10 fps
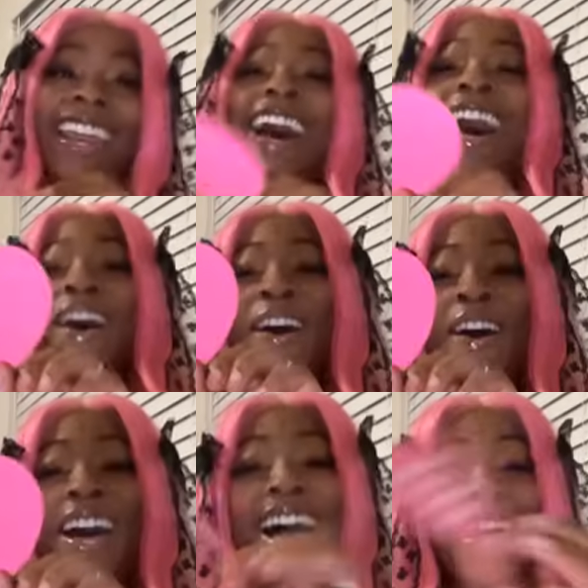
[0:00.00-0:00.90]

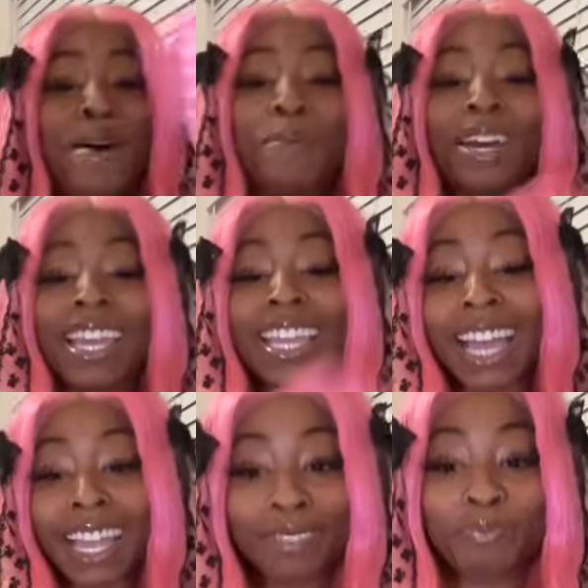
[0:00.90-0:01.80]
no,
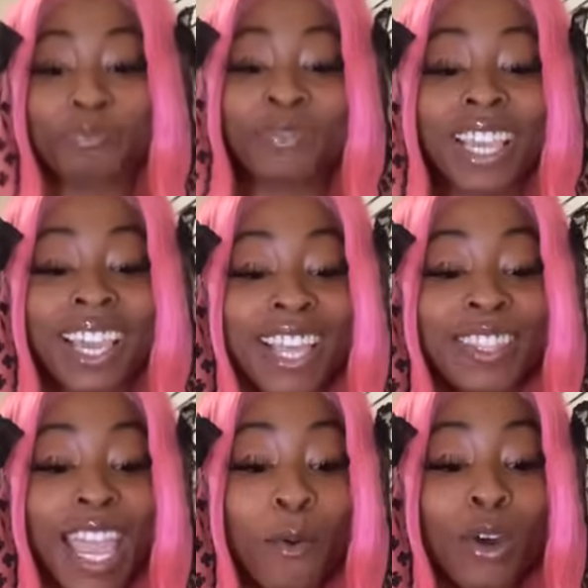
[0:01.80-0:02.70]
but
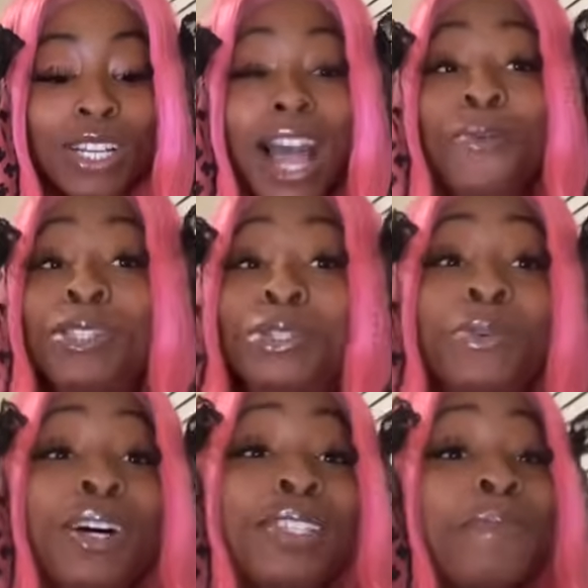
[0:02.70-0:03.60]
they want, I want you
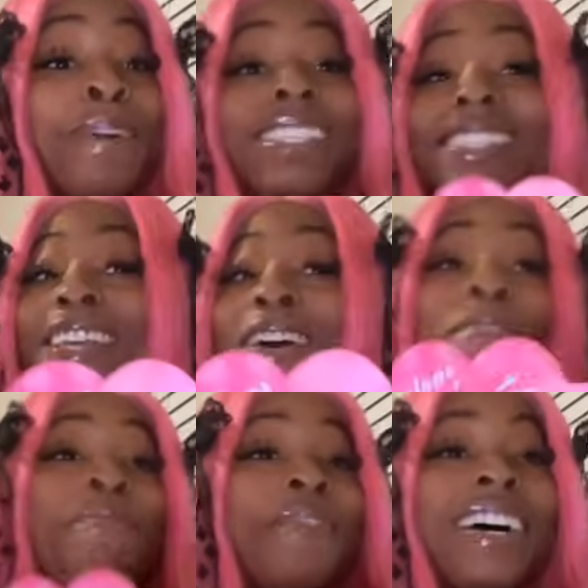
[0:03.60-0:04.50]
all to
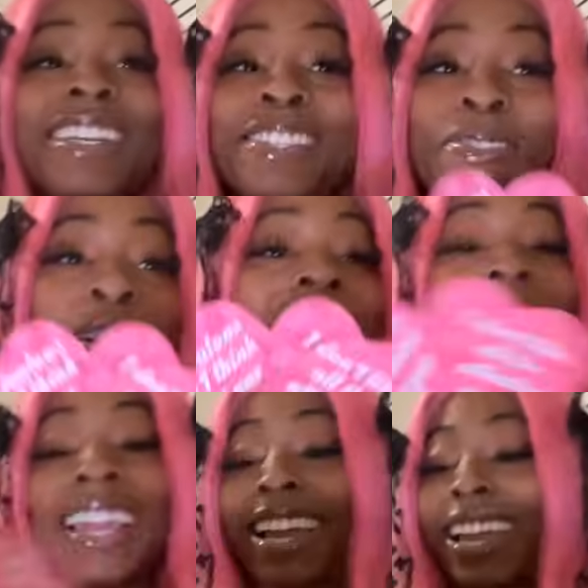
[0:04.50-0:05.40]
myself. I swear.
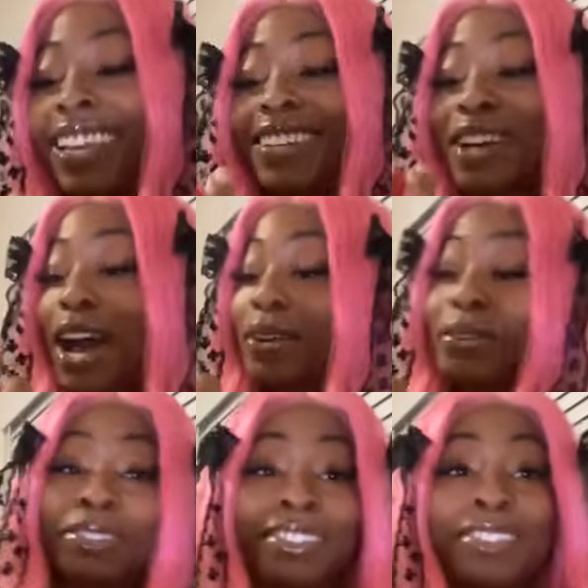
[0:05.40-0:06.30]
Like, I
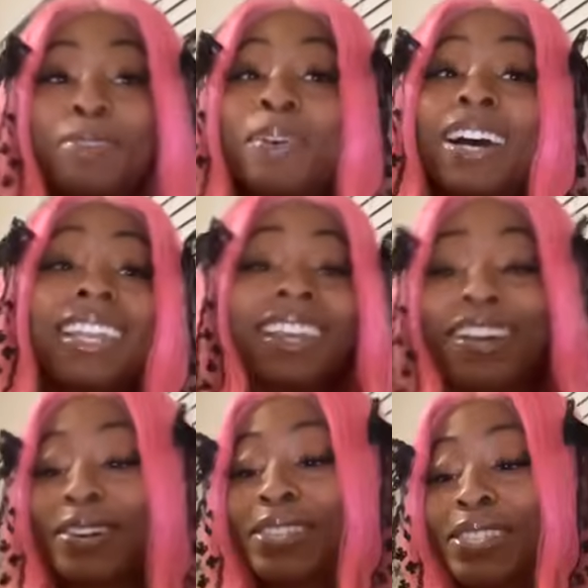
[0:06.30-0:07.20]
don't need nobody
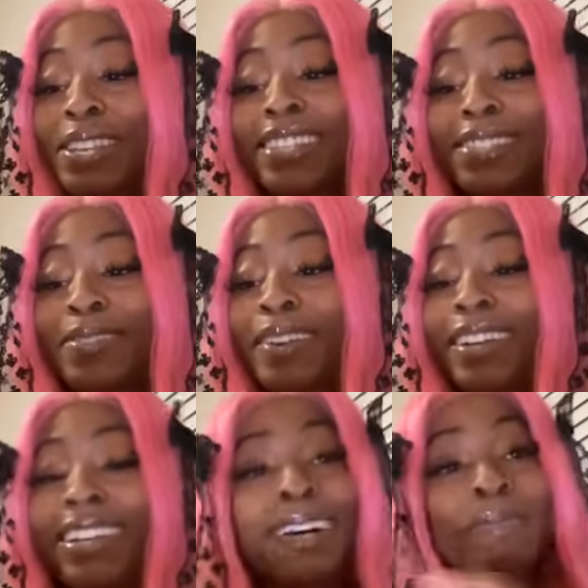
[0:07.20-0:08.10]
else. I swear.
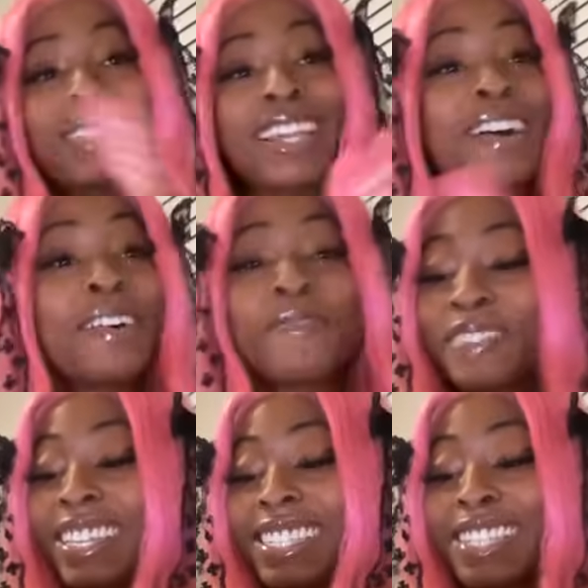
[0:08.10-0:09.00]
I'm
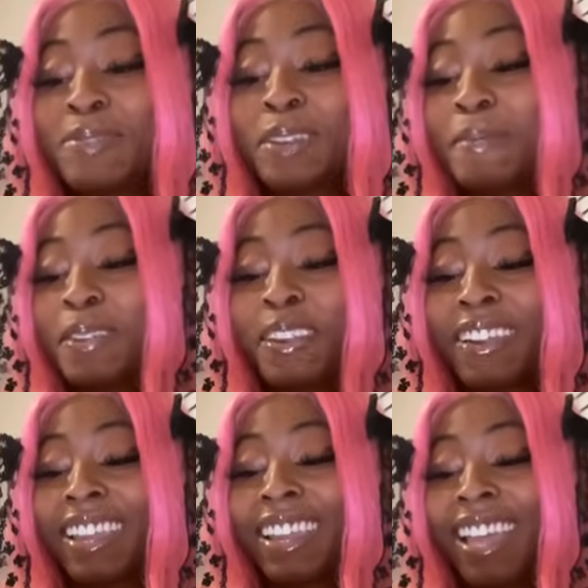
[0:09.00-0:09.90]
selfish is what I'm
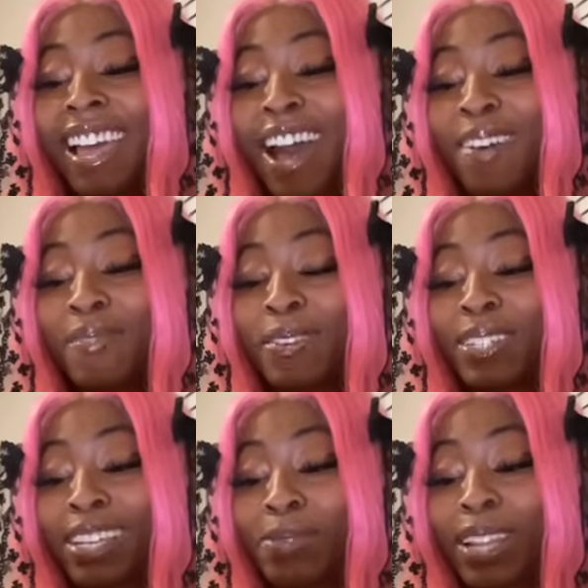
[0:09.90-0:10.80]
hearing. I feel
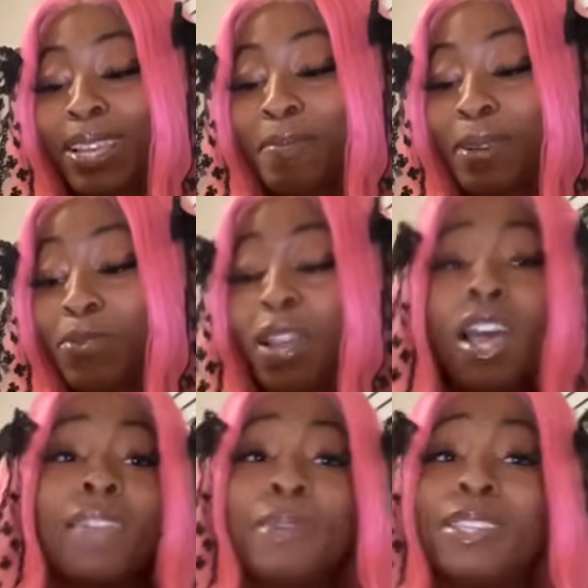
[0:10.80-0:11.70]
jealous when I think about you.
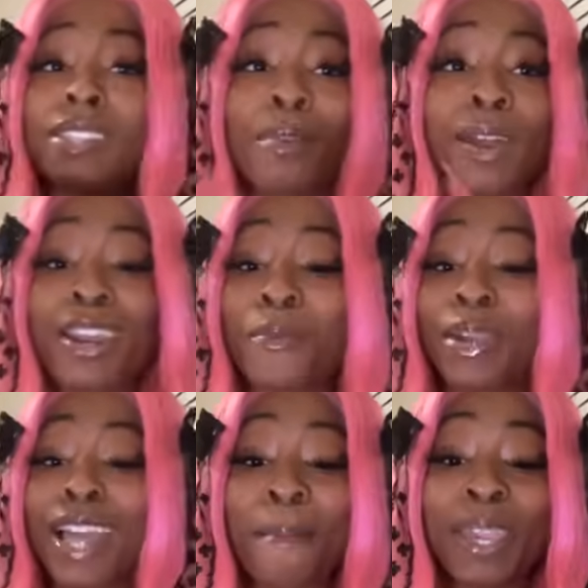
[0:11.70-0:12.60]
This is somebody that when
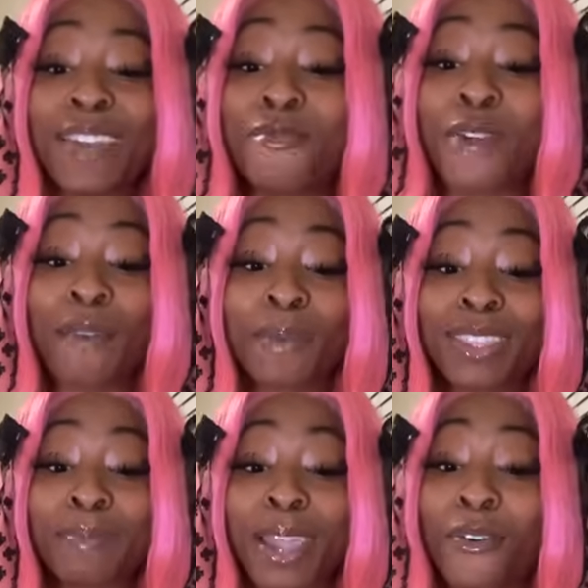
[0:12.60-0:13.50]
y'all meet, if you haven't met
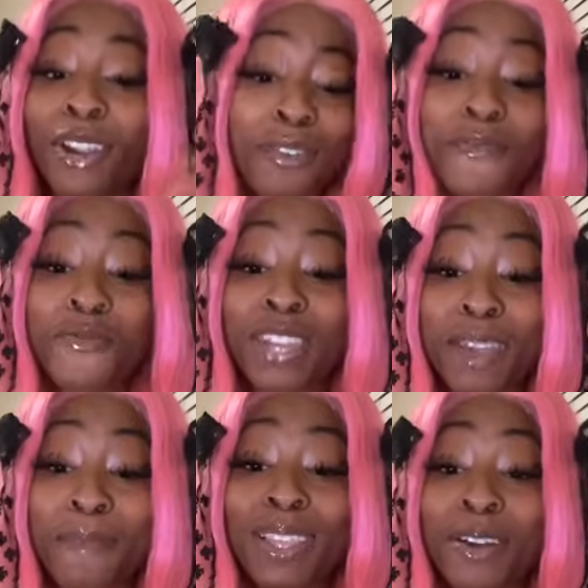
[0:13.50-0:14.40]
them yet, or even if you
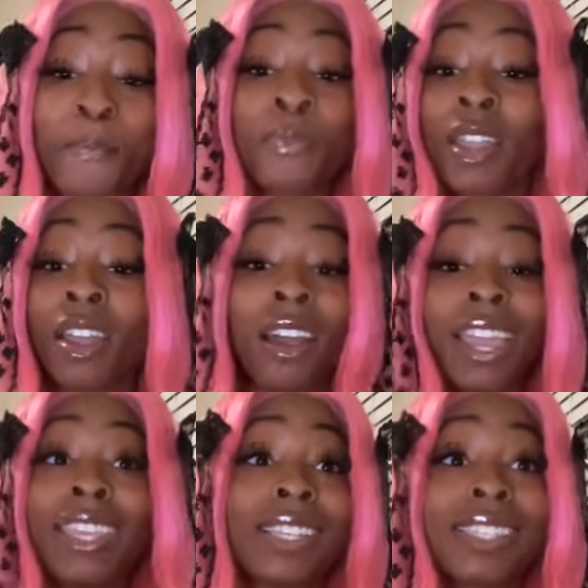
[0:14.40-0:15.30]
did meet them,
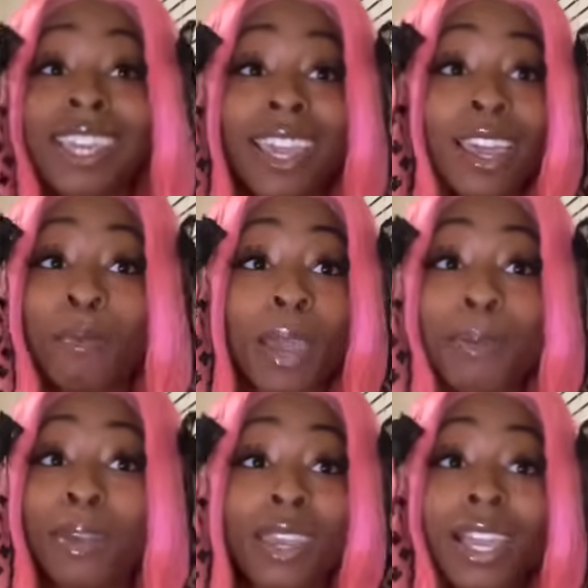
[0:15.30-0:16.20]
in your skin,
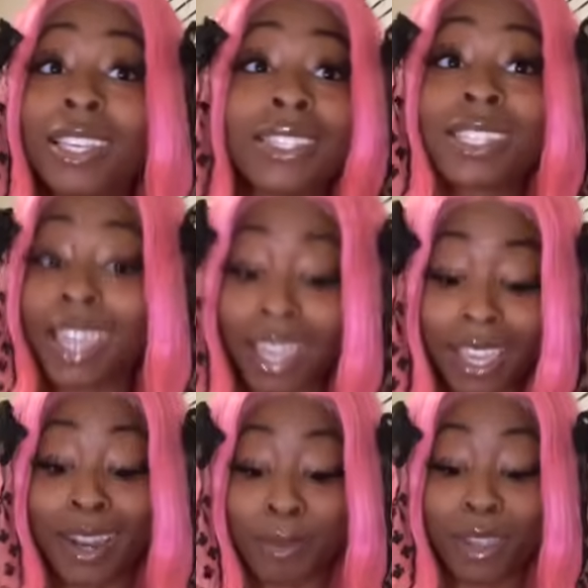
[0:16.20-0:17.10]
baby, in your
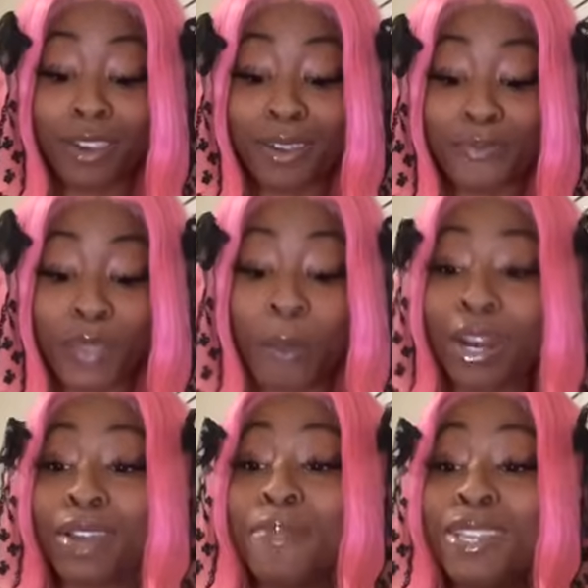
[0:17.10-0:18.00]
skin. I'm hearing. I want
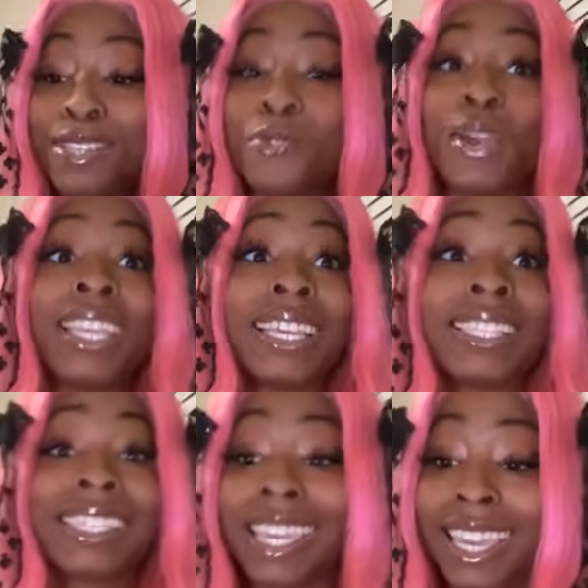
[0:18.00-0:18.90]
to commit to you in your
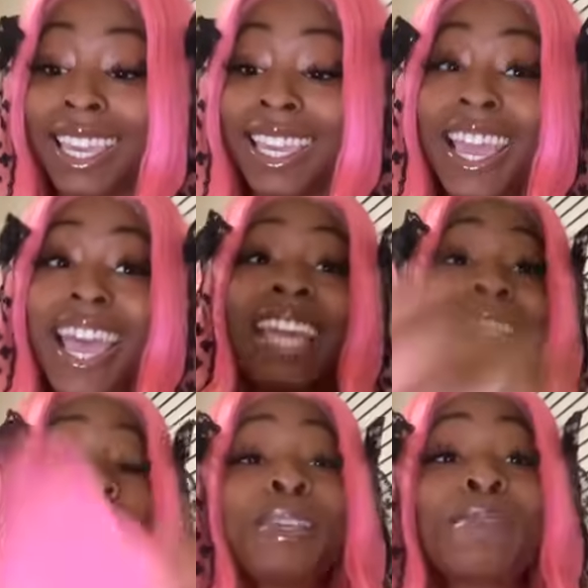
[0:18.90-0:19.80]
skin. And it's
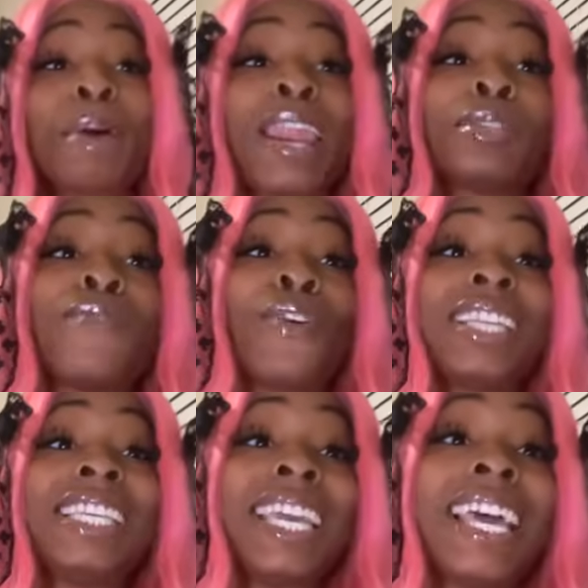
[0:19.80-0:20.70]
gonna be somebody that was afraid
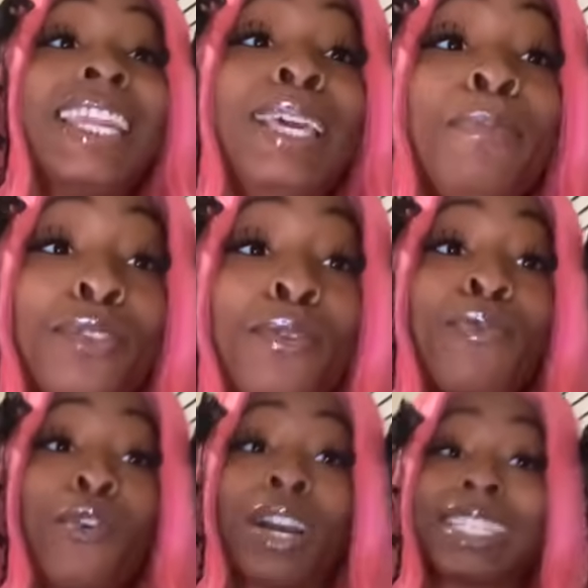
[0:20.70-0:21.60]
to get that deep with you
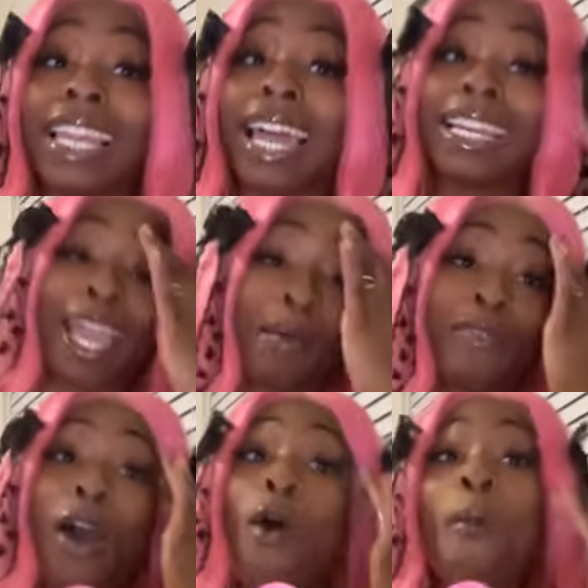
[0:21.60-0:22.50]
before because they're like, damn, if
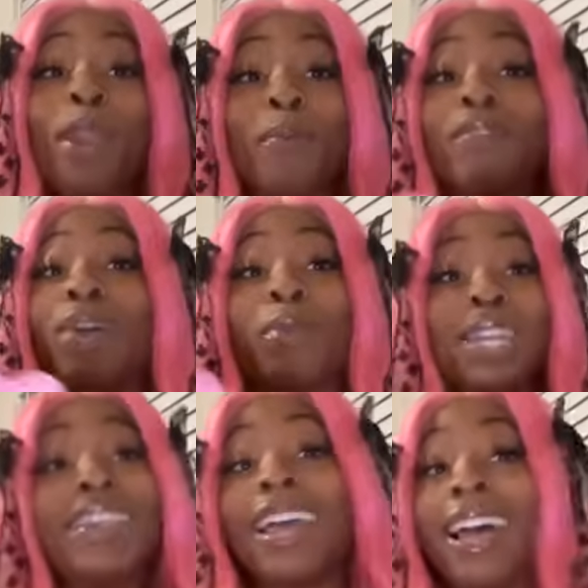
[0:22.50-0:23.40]
I open up, if I
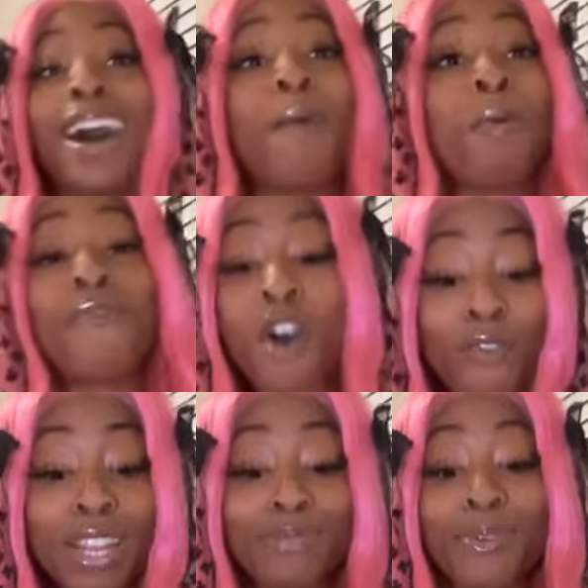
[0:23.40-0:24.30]
really, I'm going to fall
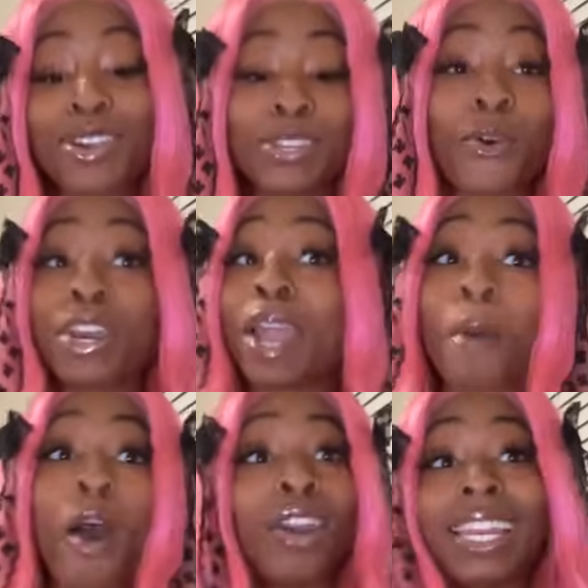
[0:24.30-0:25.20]
for this person or damn,
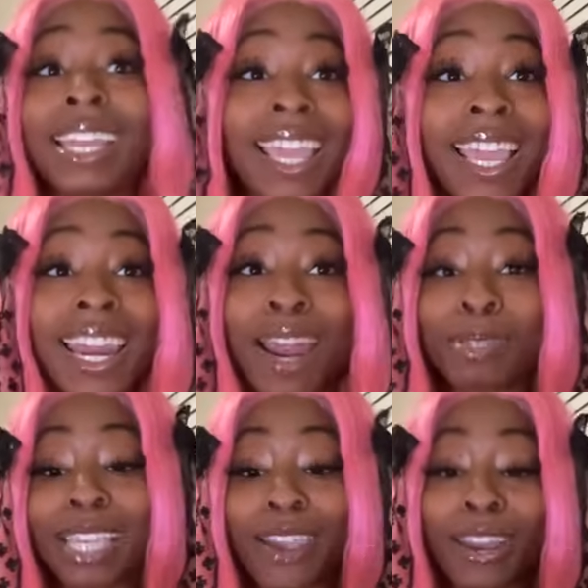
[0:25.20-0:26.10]
I already did and I'm
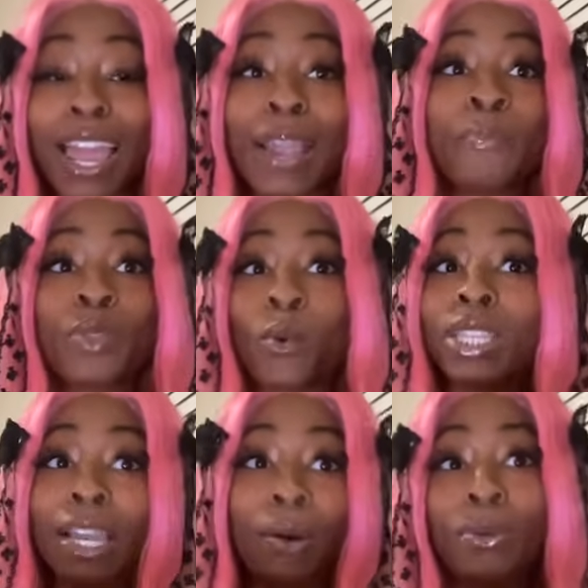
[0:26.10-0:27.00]
scared. Like, what
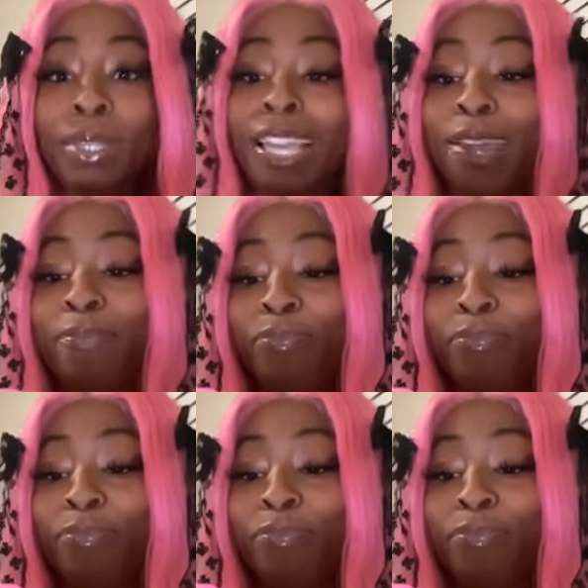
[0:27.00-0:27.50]
they going to do with that?